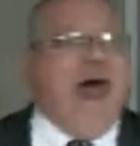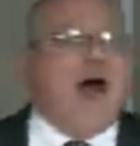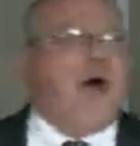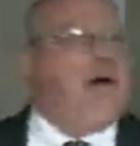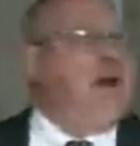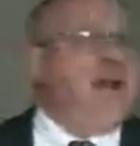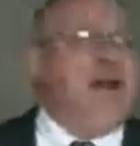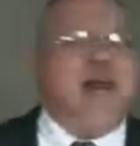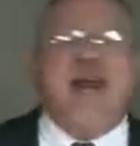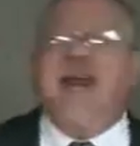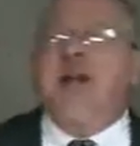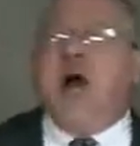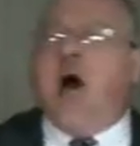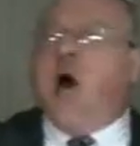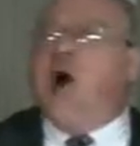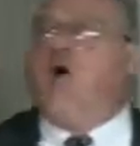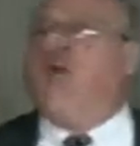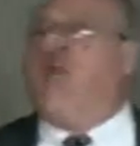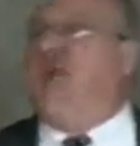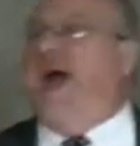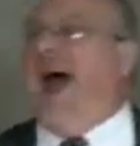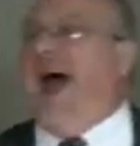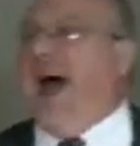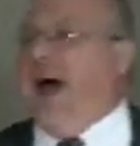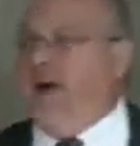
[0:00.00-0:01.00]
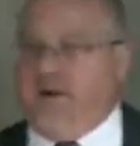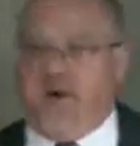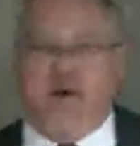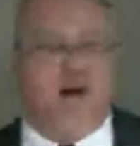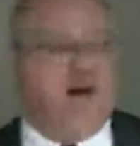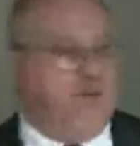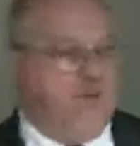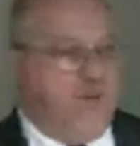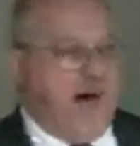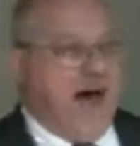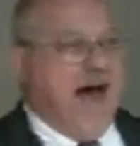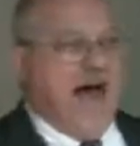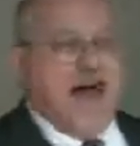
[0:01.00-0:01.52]
How did he know that?
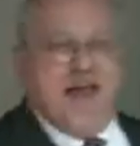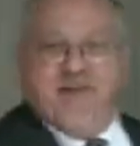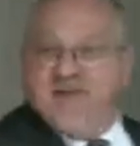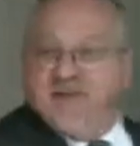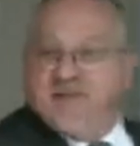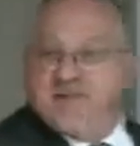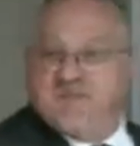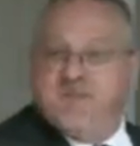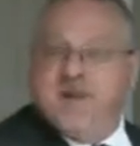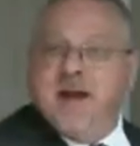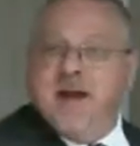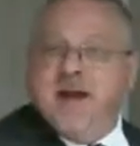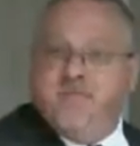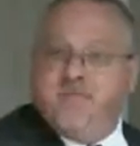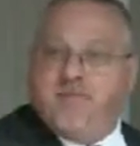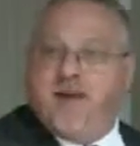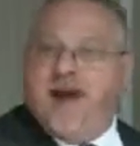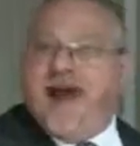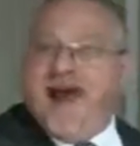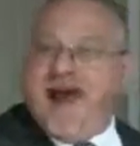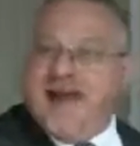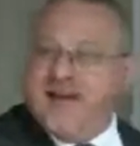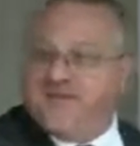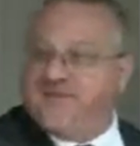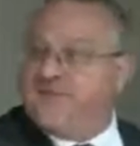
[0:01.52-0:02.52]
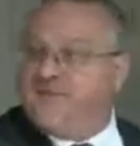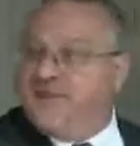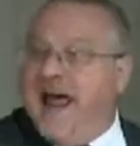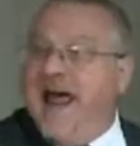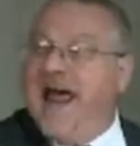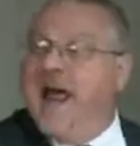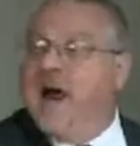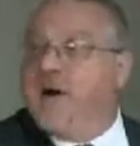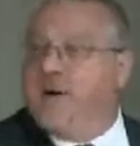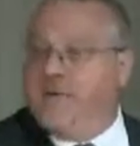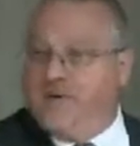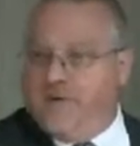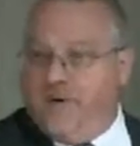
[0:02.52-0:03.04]
By this being passed
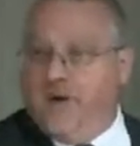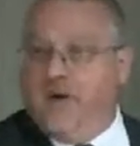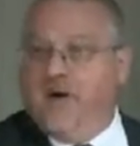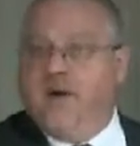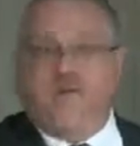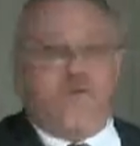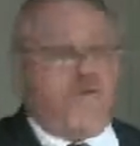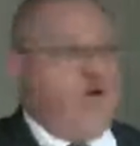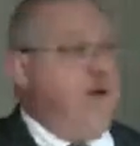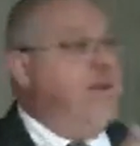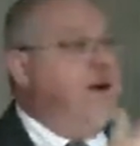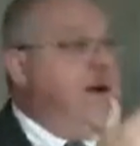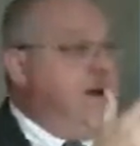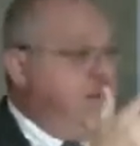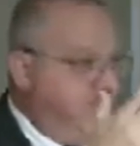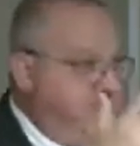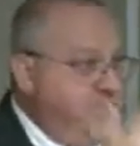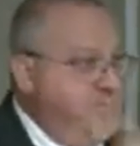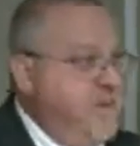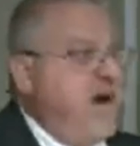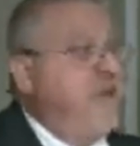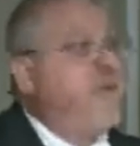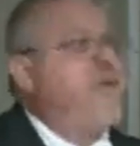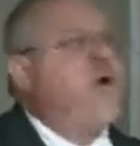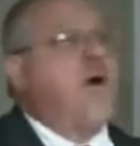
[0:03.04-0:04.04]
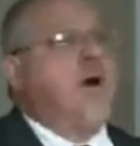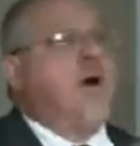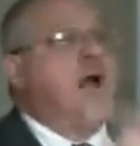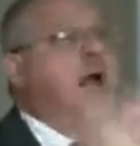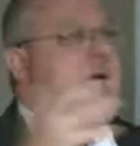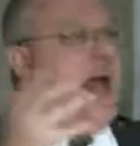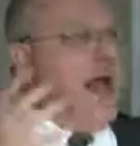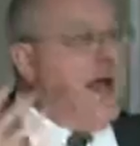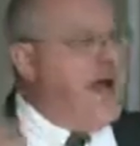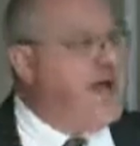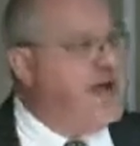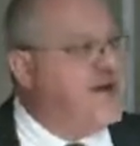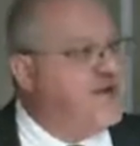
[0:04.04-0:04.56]
down from his mother
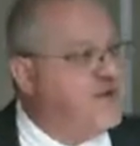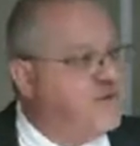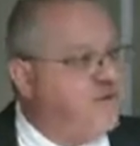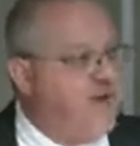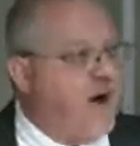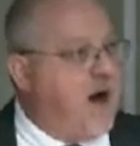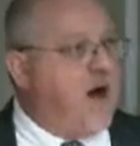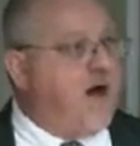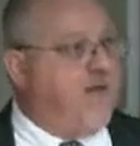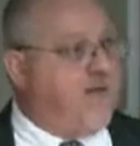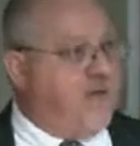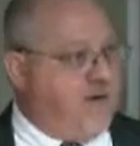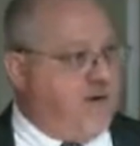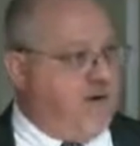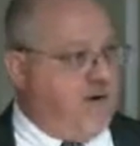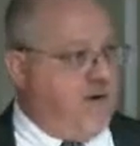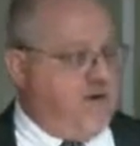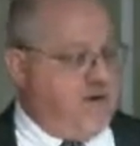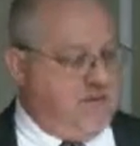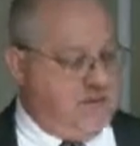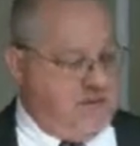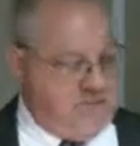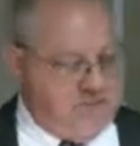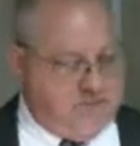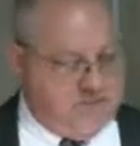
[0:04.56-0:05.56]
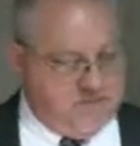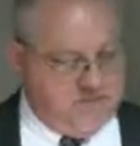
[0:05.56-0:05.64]
and his father.